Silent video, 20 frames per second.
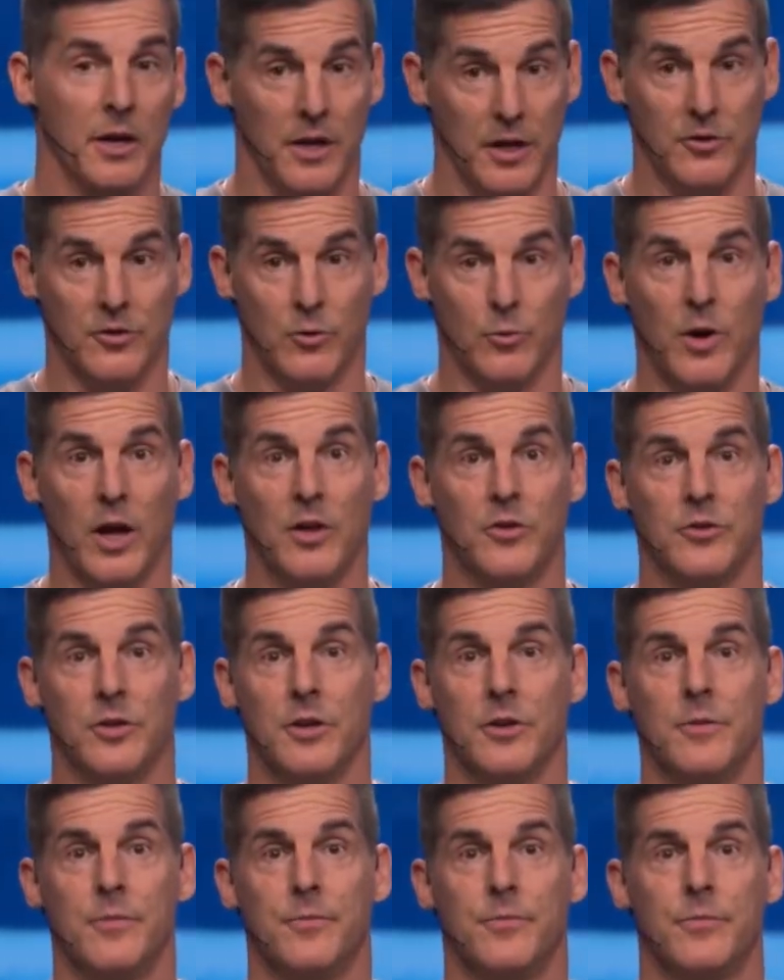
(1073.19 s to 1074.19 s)
He's
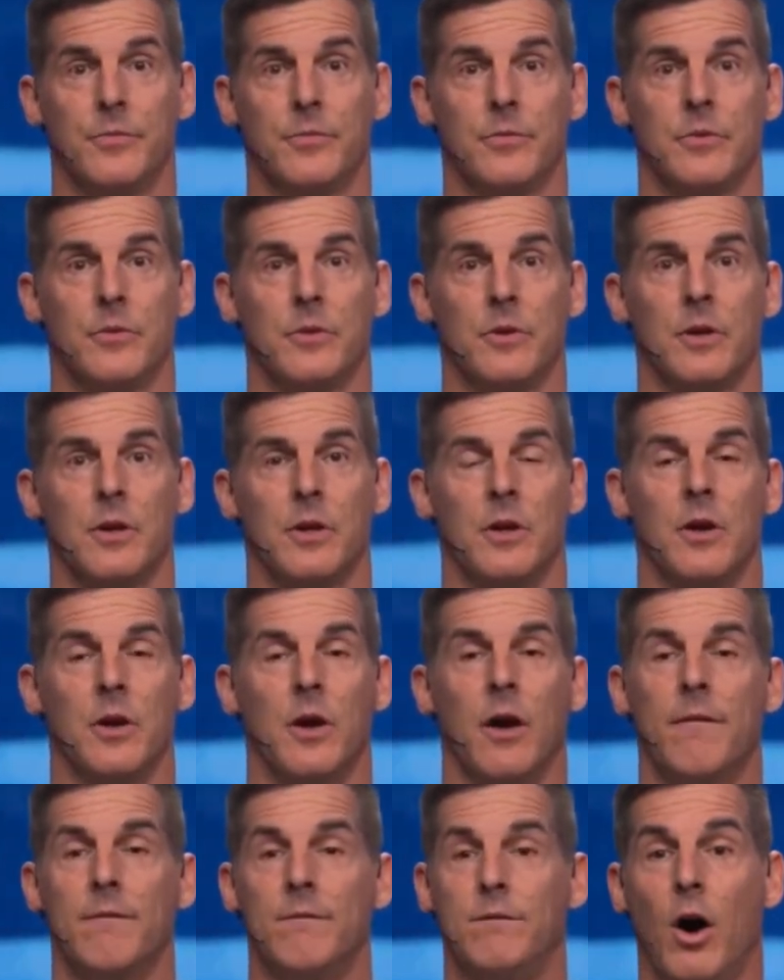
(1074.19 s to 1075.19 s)
arrested,
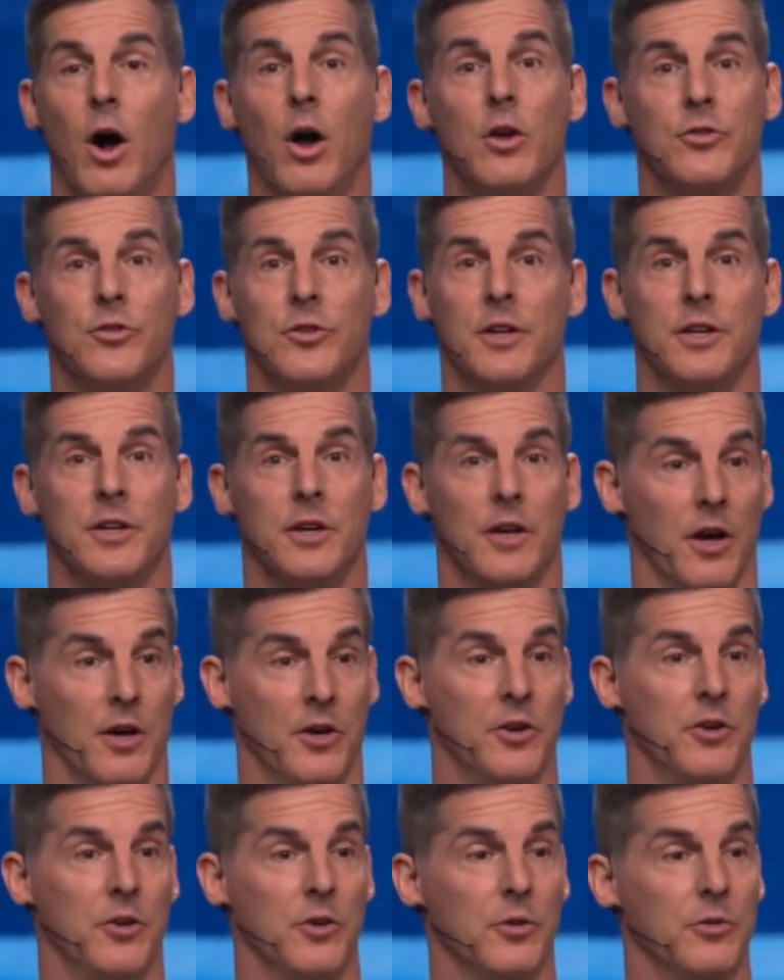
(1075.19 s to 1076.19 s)
falsely
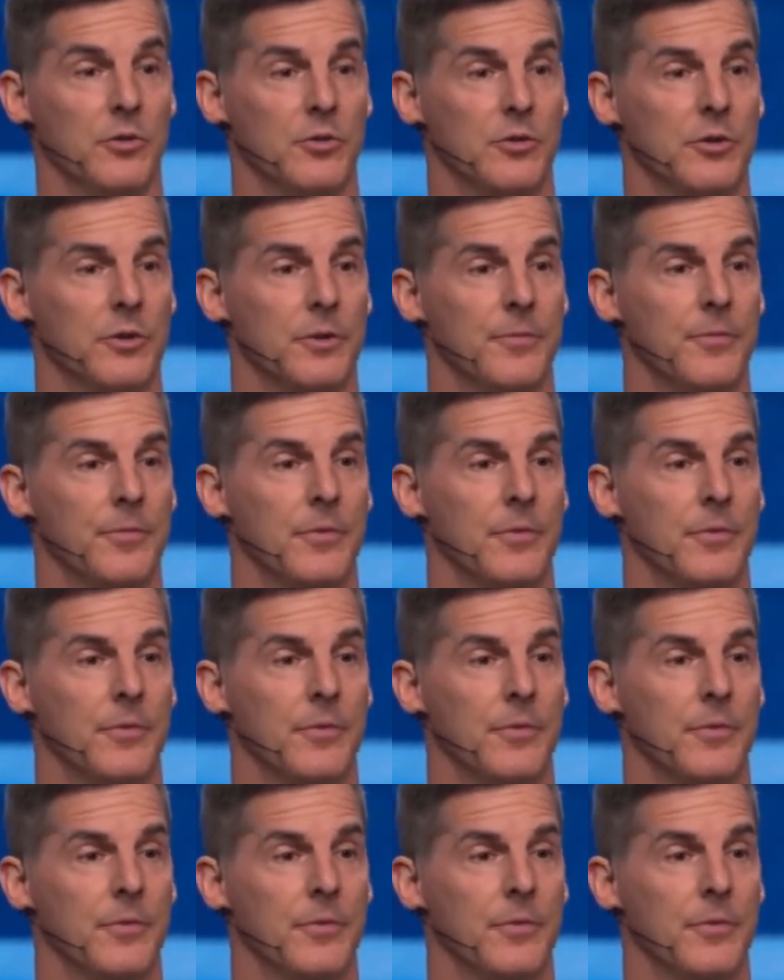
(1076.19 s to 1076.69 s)
accused,